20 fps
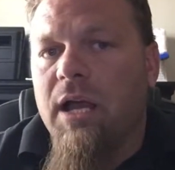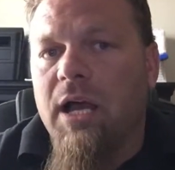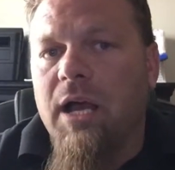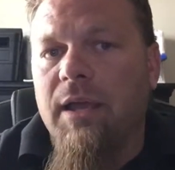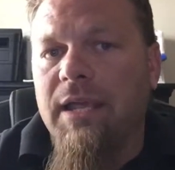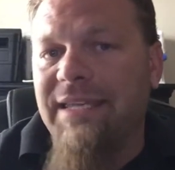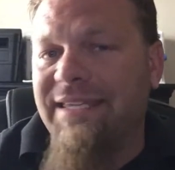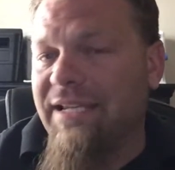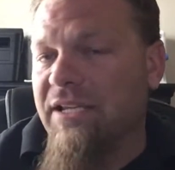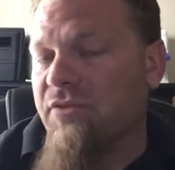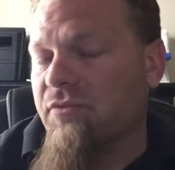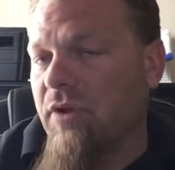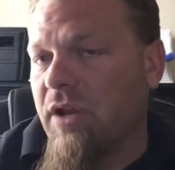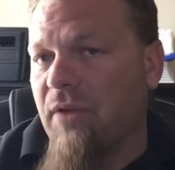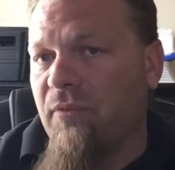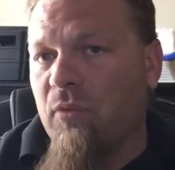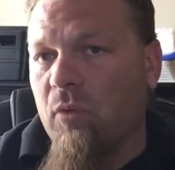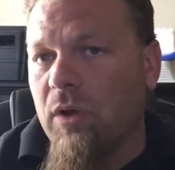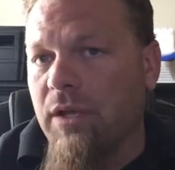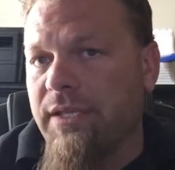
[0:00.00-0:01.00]
It does run
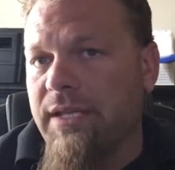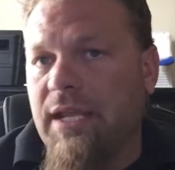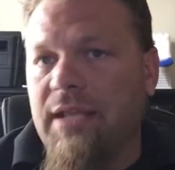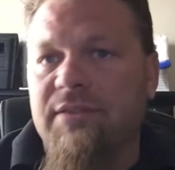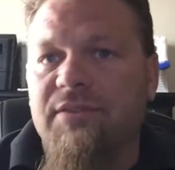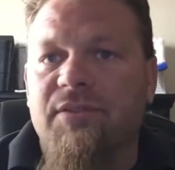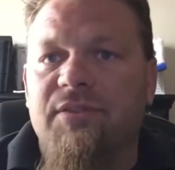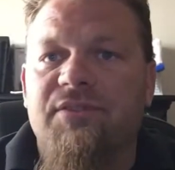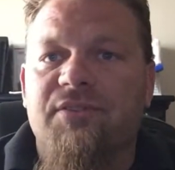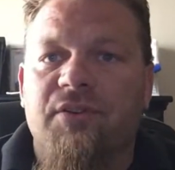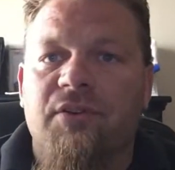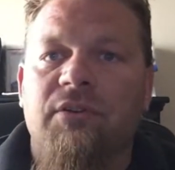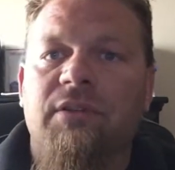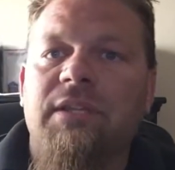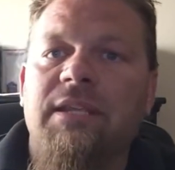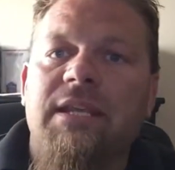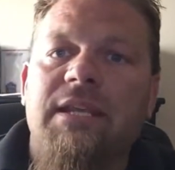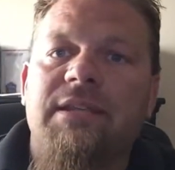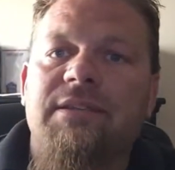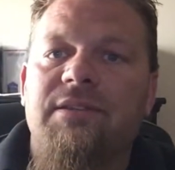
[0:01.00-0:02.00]
off 110, so it's
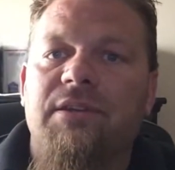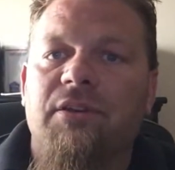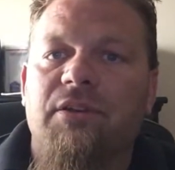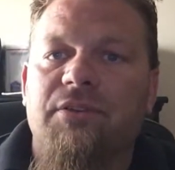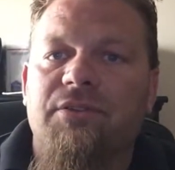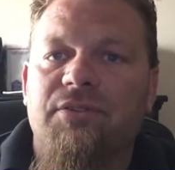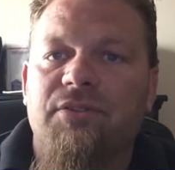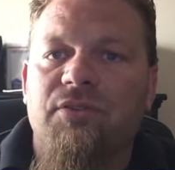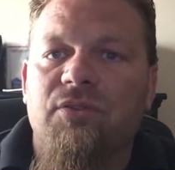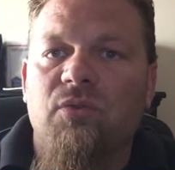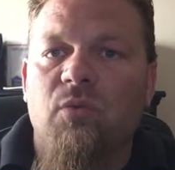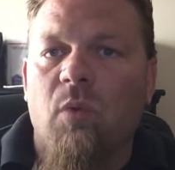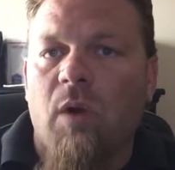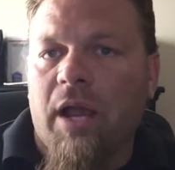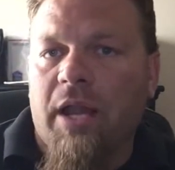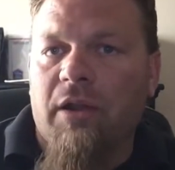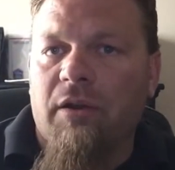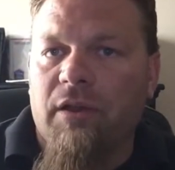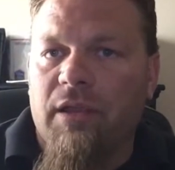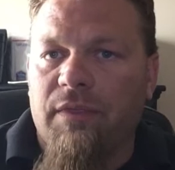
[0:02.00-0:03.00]
certainly easier to
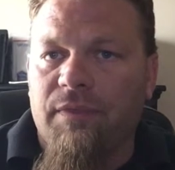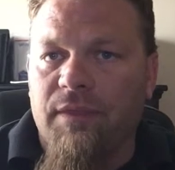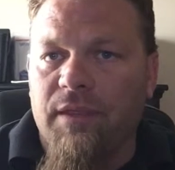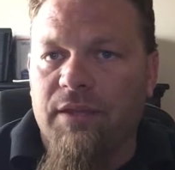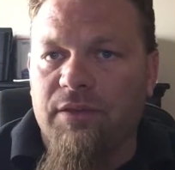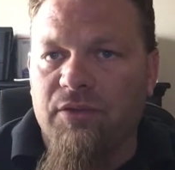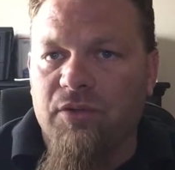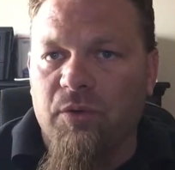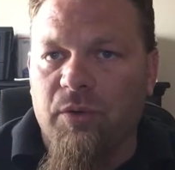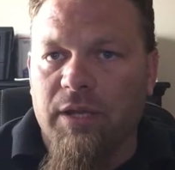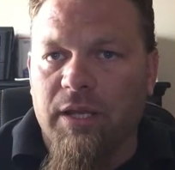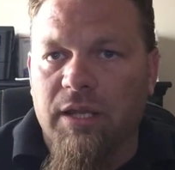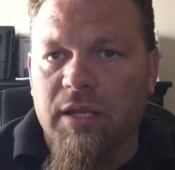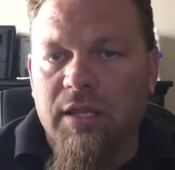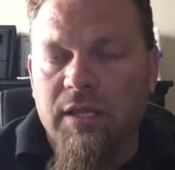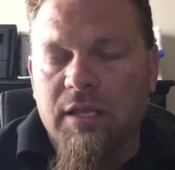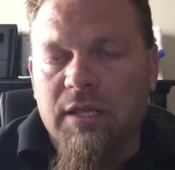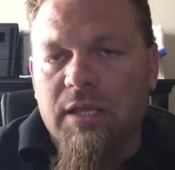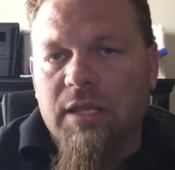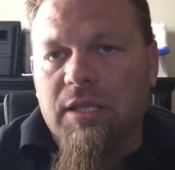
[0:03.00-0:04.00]
wire in than doing,
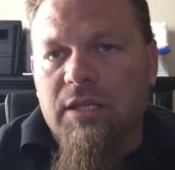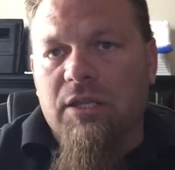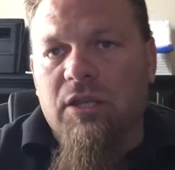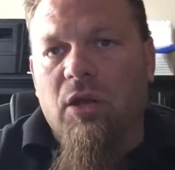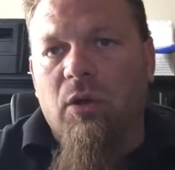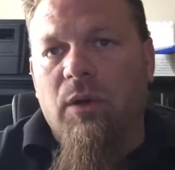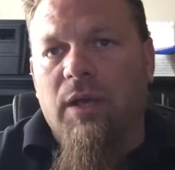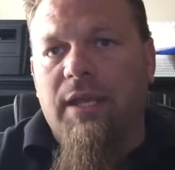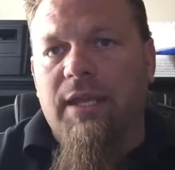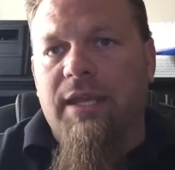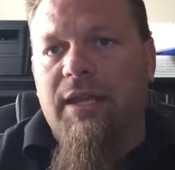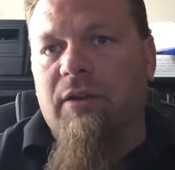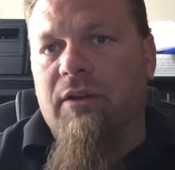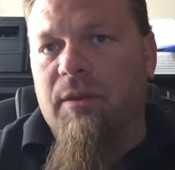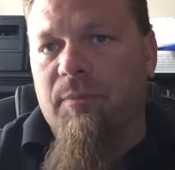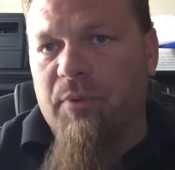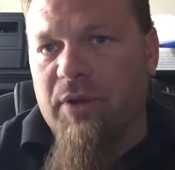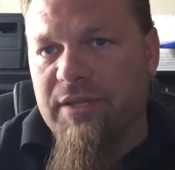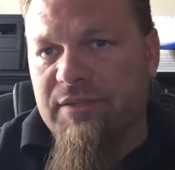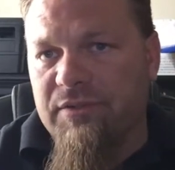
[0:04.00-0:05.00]
an air
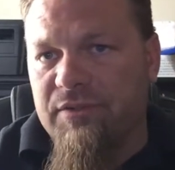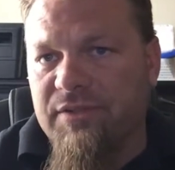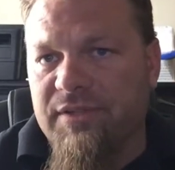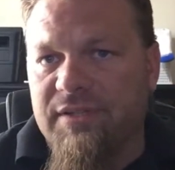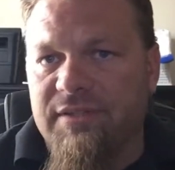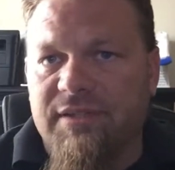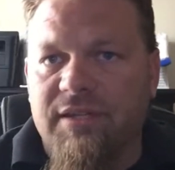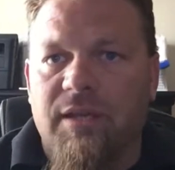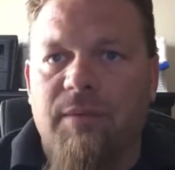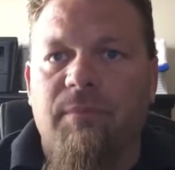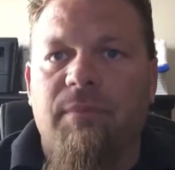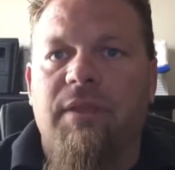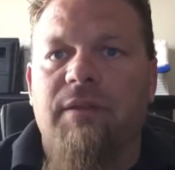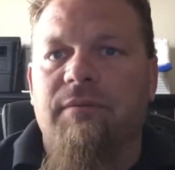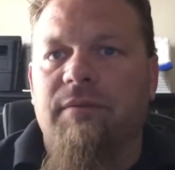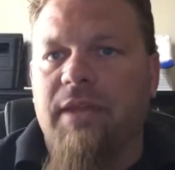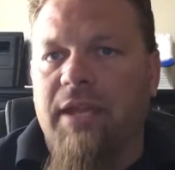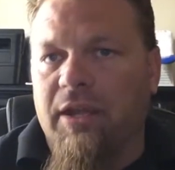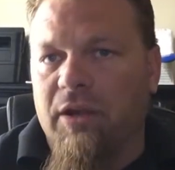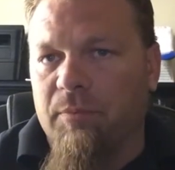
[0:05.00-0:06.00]
compressor system
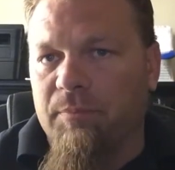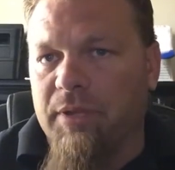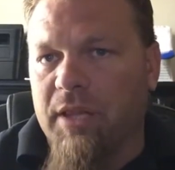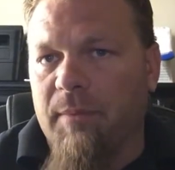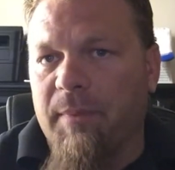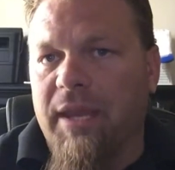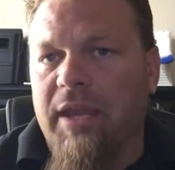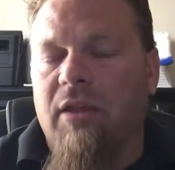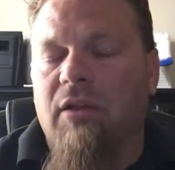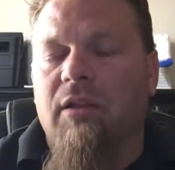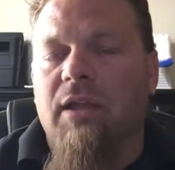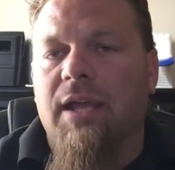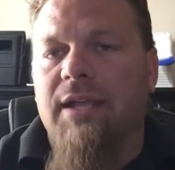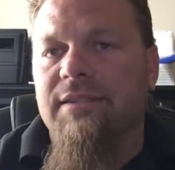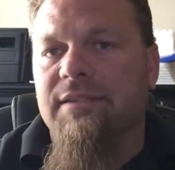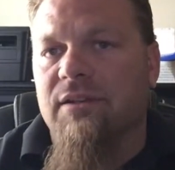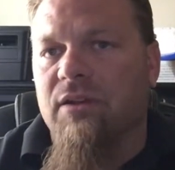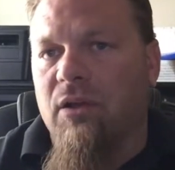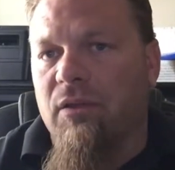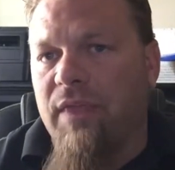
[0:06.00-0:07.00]
and plumbing air
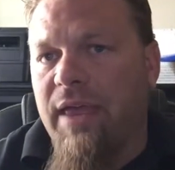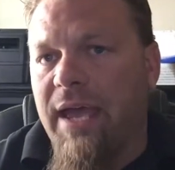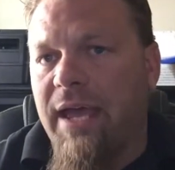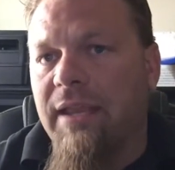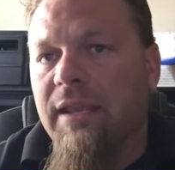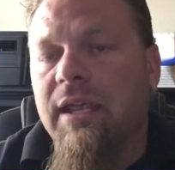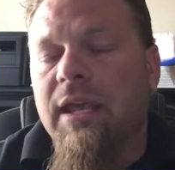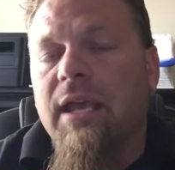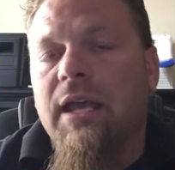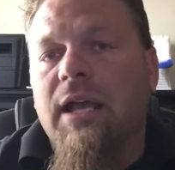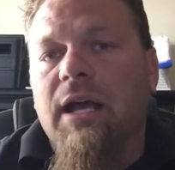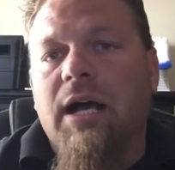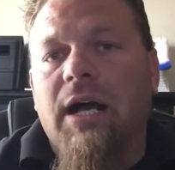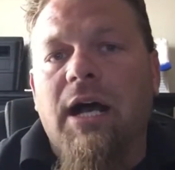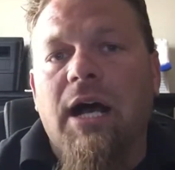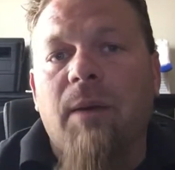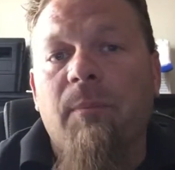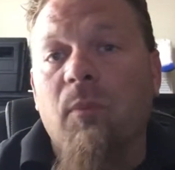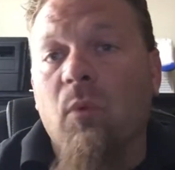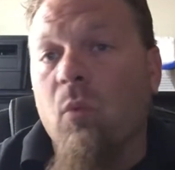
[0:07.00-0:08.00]
lines and all that.
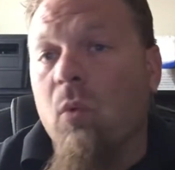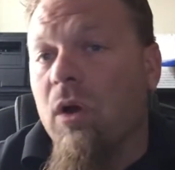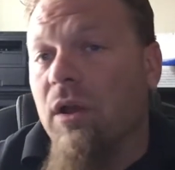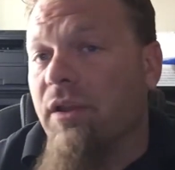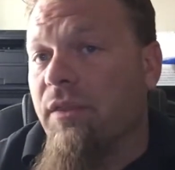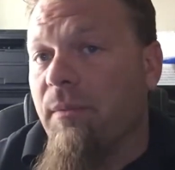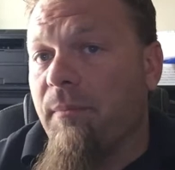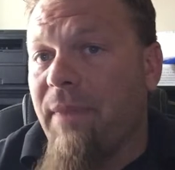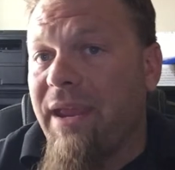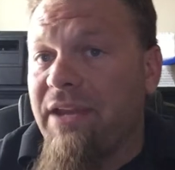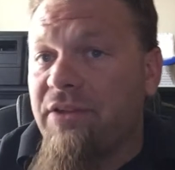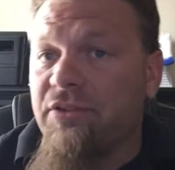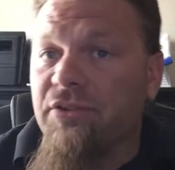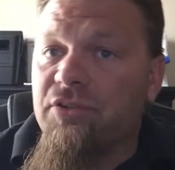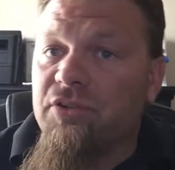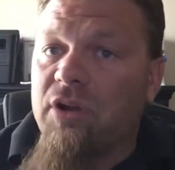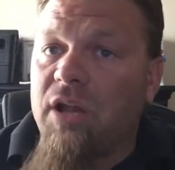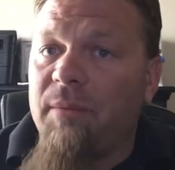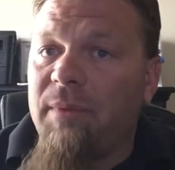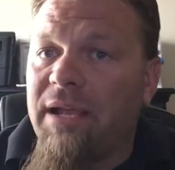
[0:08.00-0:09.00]
One of the major
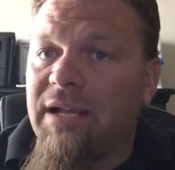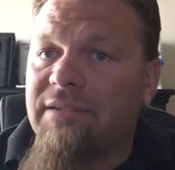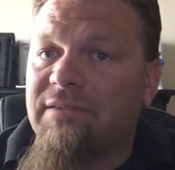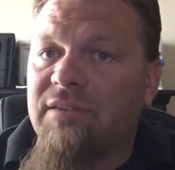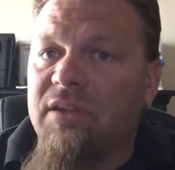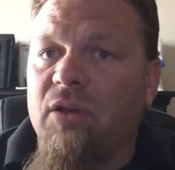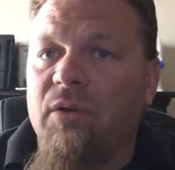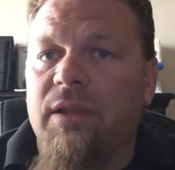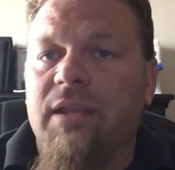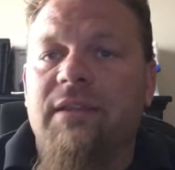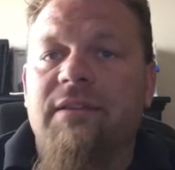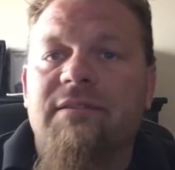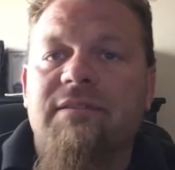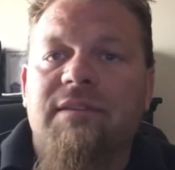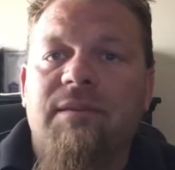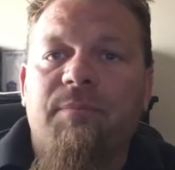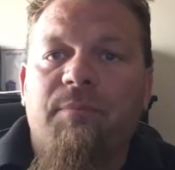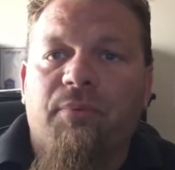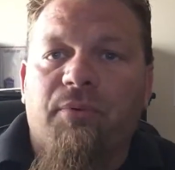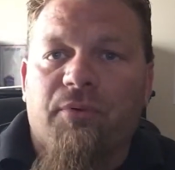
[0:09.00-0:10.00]
drawbacks, though, is
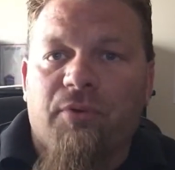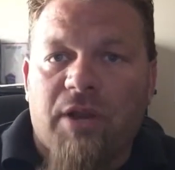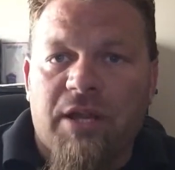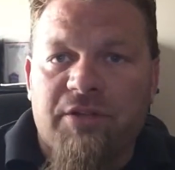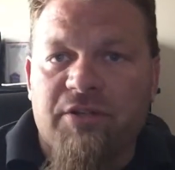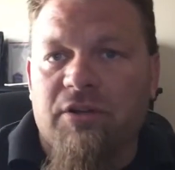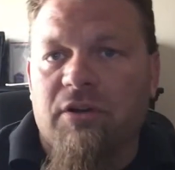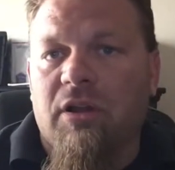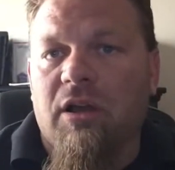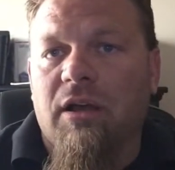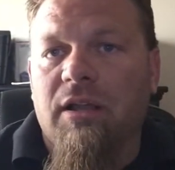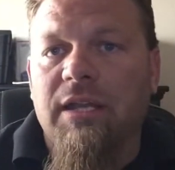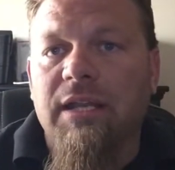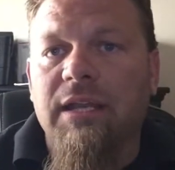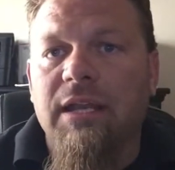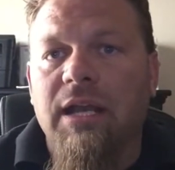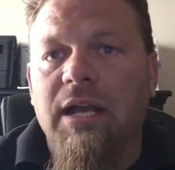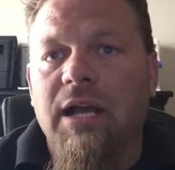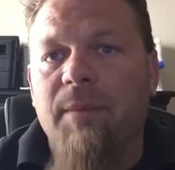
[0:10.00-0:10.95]
the pressure on it.